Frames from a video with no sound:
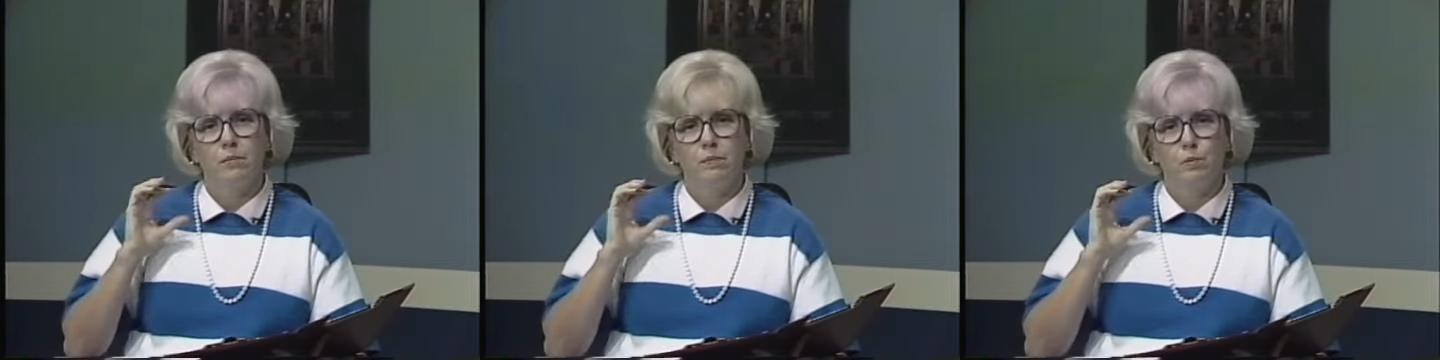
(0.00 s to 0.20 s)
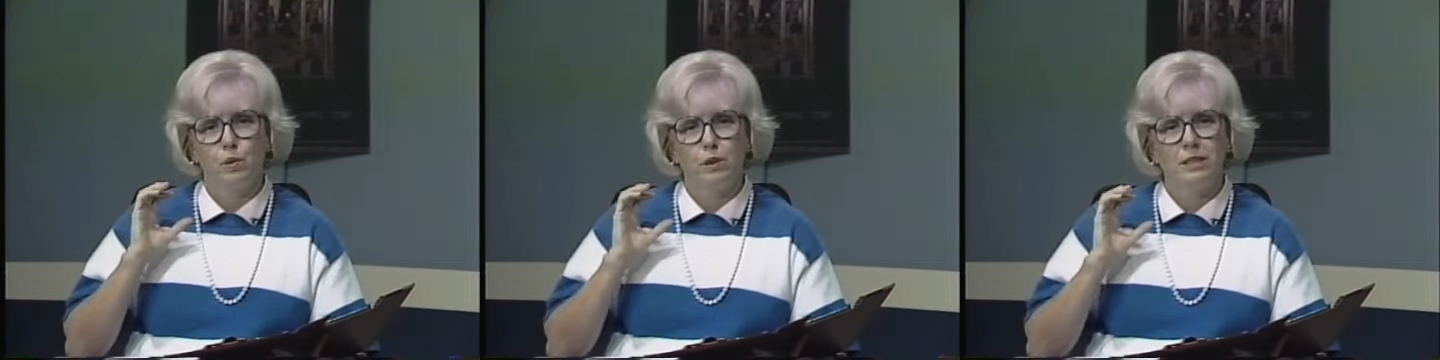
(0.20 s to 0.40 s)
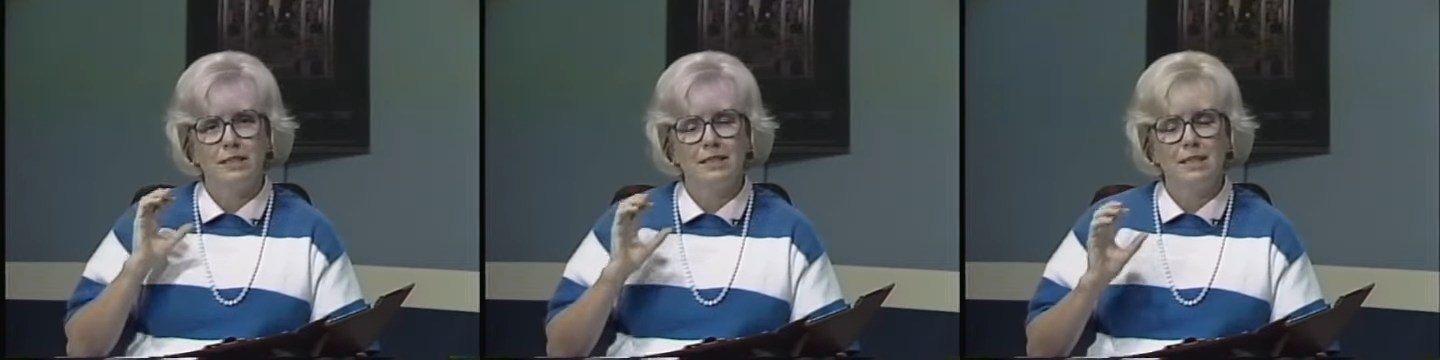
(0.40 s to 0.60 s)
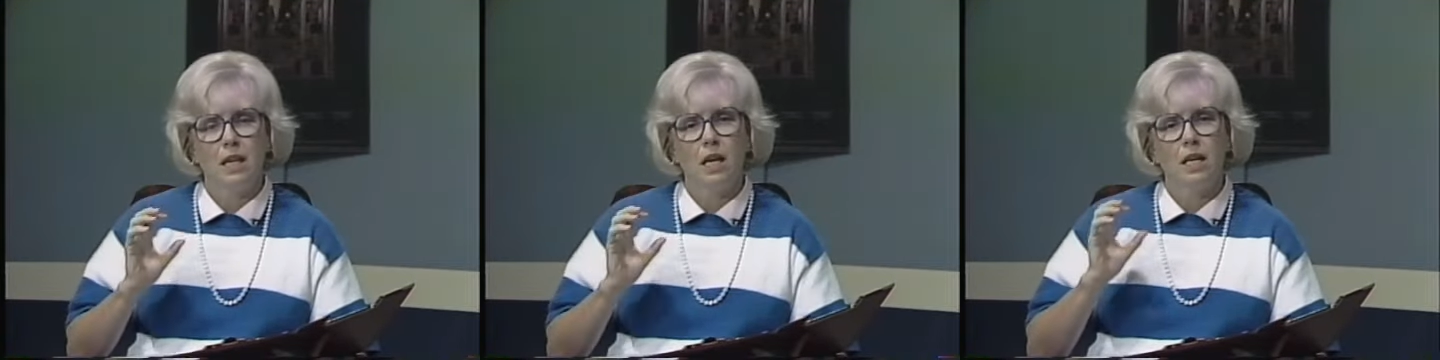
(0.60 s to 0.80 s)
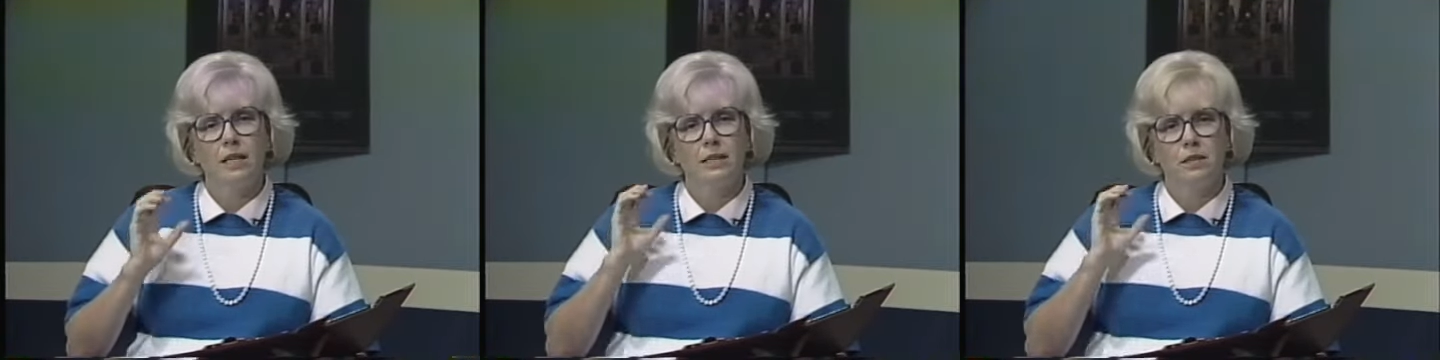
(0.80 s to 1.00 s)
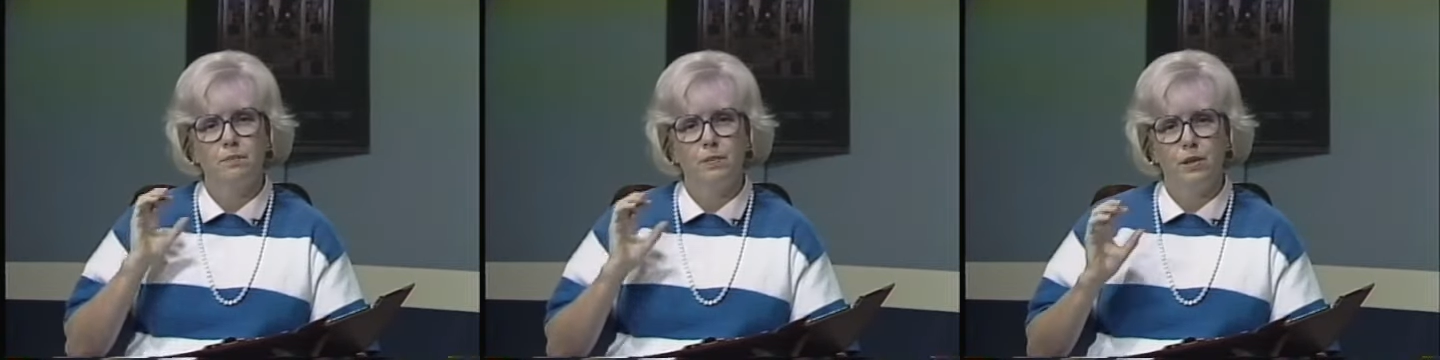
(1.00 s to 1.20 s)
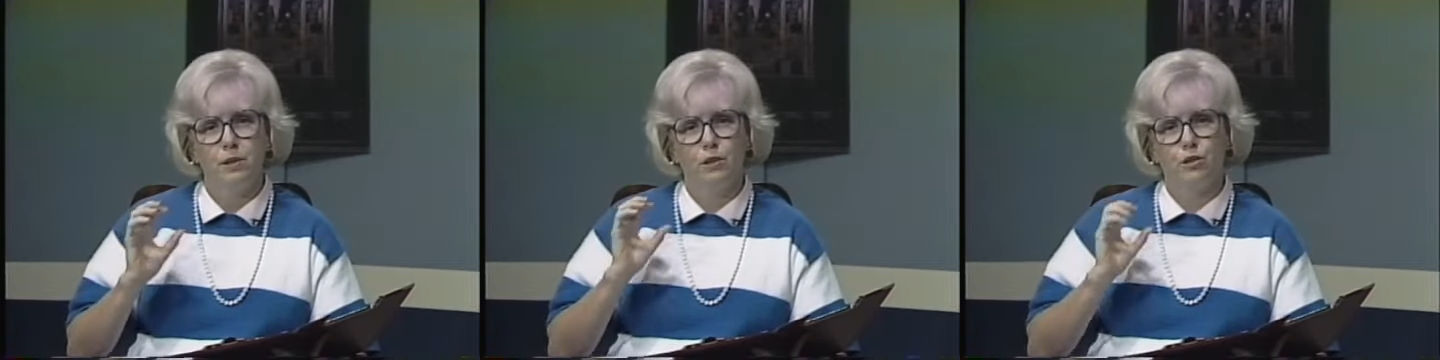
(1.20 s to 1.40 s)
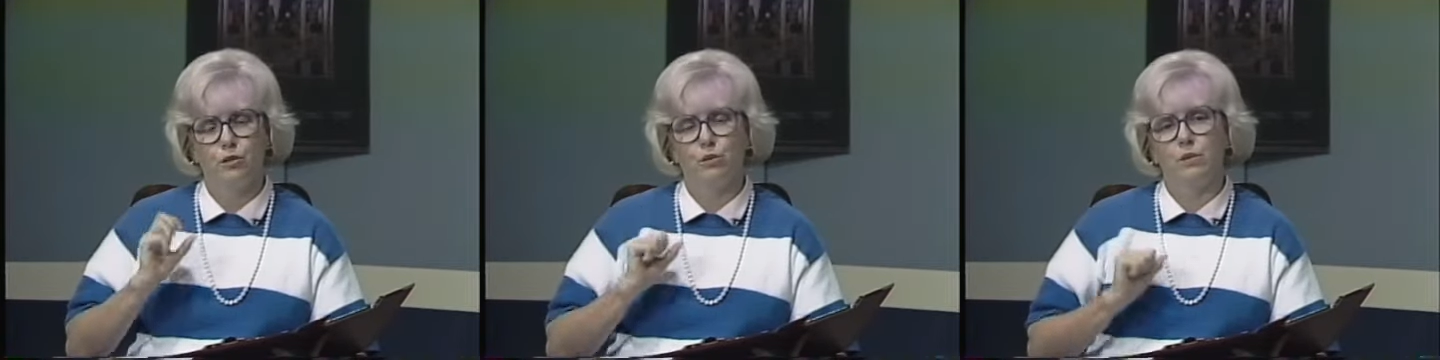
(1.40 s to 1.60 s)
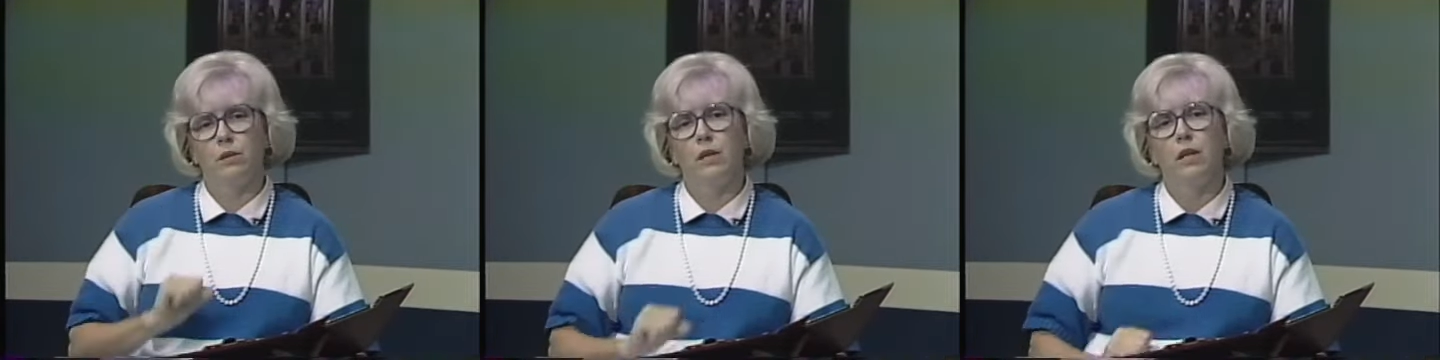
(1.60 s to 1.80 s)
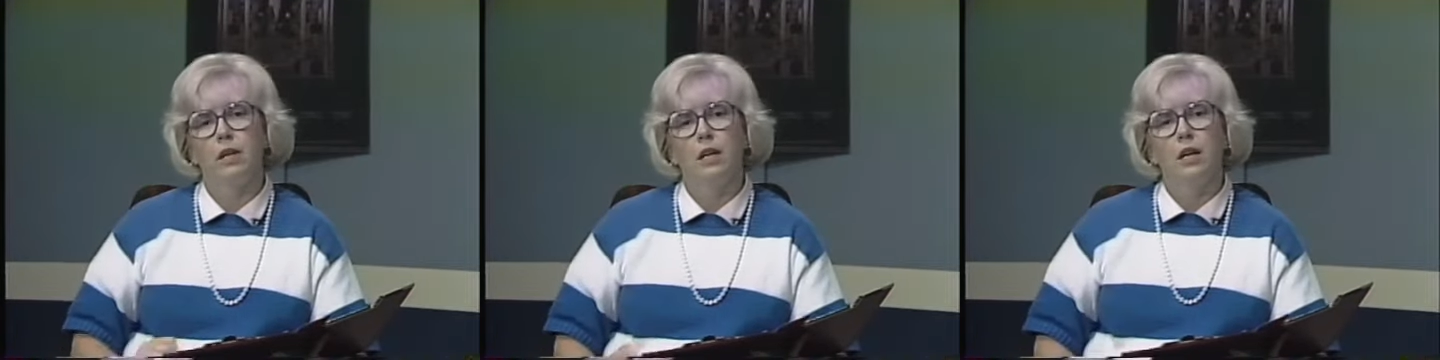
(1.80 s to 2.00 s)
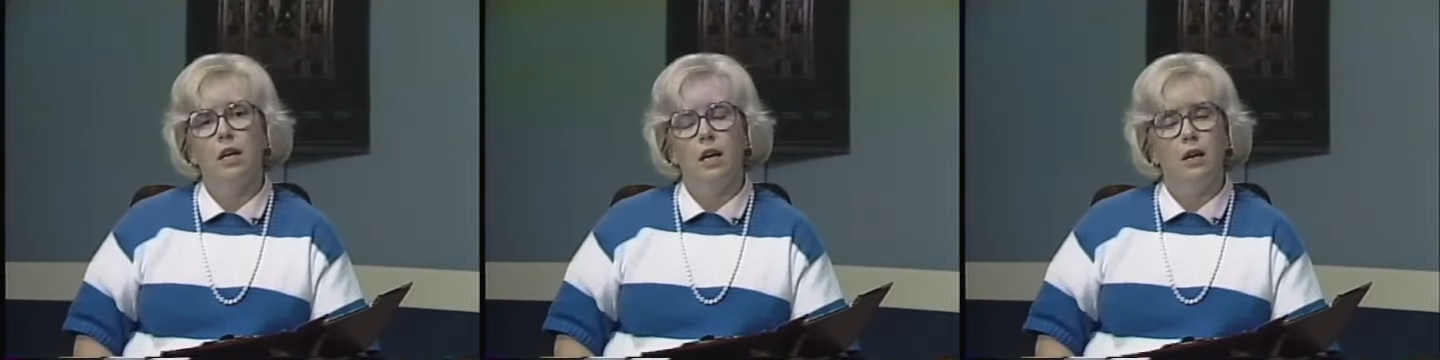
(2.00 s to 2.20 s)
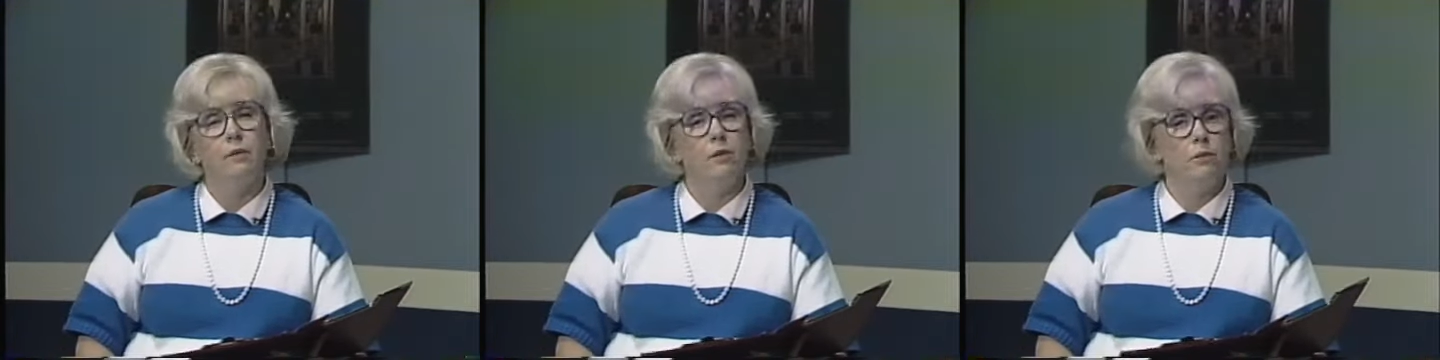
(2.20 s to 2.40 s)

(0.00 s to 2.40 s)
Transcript: precise picture of